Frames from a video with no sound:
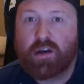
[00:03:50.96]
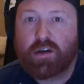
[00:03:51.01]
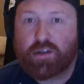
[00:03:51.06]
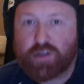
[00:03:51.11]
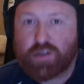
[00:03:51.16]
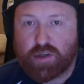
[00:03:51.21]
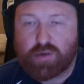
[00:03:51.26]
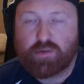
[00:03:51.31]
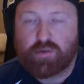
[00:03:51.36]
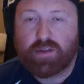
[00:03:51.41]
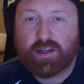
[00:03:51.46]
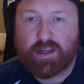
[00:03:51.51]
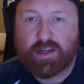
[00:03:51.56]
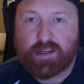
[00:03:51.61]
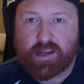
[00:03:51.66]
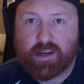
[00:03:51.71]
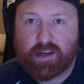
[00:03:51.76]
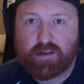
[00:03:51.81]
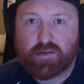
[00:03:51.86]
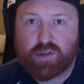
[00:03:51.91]
to the
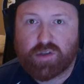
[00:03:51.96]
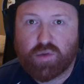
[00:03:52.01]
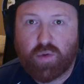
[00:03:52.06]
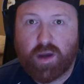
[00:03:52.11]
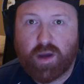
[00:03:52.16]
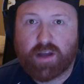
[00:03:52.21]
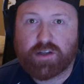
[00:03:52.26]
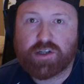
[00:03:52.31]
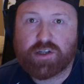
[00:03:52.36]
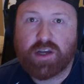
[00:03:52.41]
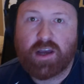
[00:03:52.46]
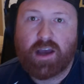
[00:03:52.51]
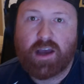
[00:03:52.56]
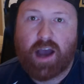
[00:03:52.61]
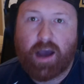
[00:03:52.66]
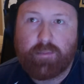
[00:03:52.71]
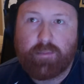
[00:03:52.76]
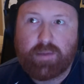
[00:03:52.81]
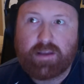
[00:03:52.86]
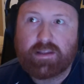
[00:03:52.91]
Nintendo Switch.
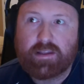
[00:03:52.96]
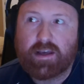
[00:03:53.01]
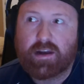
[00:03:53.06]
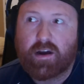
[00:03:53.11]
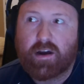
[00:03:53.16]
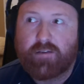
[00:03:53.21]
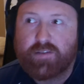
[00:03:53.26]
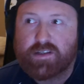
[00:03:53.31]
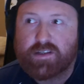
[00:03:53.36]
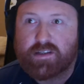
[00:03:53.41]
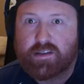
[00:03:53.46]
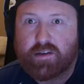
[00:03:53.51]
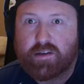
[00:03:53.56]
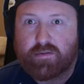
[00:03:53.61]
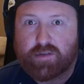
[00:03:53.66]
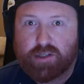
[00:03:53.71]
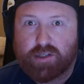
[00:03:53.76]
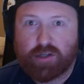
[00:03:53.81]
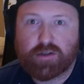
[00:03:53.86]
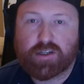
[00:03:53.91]
I mean that obviously there
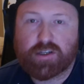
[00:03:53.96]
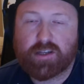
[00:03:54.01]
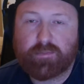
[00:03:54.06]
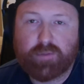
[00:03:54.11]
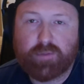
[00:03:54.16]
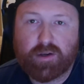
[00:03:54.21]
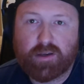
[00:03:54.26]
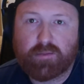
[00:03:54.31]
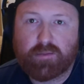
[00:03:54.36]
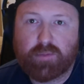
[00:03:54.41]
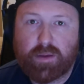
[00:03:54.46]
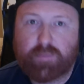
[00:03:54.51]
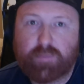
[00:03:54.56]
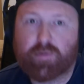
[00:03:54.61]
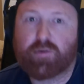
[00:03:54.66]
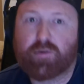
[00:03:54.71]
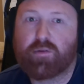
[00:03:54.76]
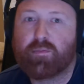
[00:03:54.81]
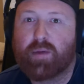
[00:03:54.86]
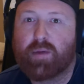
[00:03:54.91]
was thirteen million people
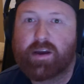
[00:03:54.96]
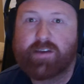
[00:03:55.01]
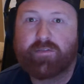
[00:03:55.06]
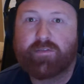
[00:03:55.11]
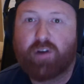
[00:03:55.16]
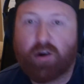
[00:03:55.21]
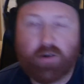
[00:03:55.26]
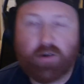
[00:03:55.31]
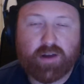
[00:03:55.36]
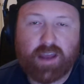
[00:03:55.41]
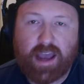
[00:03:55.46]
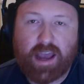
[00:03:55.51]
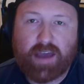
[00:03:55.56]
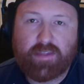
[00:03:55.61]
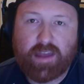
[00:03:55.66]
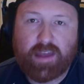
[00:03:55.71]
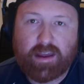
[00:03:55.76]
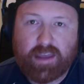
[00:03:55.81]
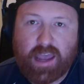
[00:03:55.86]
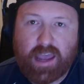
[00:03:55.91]
who might have already had
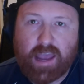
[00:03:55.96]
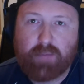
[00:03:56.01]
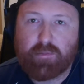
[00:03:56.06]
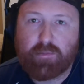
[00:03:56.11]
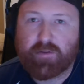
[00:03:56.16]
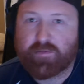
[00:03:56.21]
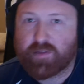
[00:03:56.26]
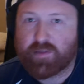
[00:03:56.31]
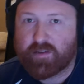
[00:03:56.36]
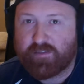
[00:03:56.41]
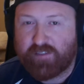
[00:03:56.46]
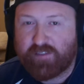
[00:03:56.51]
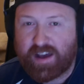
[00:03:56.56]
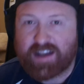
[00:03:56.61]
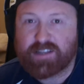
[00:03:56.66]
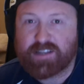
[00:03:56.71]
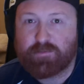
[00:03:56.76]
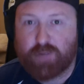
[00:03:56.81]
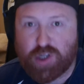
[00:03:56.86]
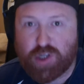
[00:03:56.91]
that game, but for the
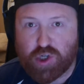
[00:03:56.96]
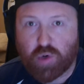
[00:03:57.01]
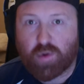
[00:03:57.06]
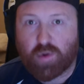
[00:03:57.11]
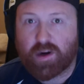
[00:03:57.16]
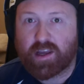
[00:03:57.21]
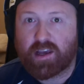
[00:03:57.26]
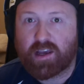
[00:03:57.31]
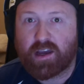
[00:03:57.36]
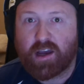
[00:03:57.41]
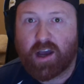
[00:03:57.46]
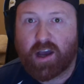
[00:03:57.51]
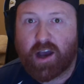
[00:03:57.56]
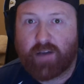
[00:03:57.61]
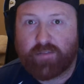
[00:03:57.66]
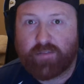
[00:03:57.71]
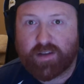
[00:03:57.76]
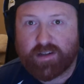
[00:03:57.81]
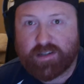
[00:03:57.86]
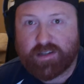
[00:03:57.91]
vast majority of
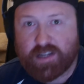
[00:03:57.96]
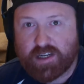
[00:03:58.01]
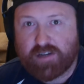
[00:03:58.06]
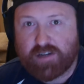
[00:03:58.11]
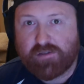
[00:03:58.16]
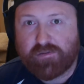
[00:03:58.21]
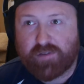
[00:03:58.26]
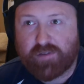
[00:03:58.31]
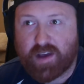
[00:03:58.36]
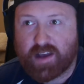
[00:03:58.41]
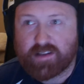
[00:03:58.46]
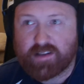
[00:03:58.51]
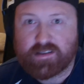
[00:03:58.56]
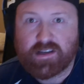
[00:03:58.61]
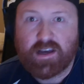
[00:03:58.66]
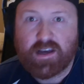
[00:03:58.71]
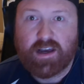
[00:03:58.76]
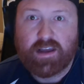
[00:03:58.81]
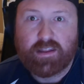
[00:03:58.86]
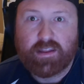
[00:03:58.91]
Nintendo fans
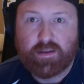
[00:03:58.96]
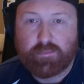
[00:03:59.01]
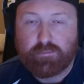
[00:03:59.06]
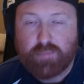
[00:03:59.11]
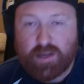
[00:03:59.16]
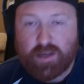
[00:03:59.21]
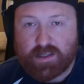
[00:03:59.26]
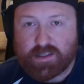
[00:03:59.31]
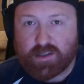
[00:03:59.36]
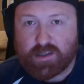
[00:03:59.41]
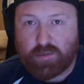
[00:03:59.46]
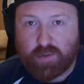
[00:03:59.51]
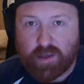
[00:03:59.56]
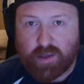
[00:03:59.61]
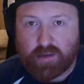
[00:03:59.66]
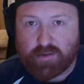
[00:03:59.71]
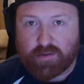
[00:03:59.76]
that missed the Wii U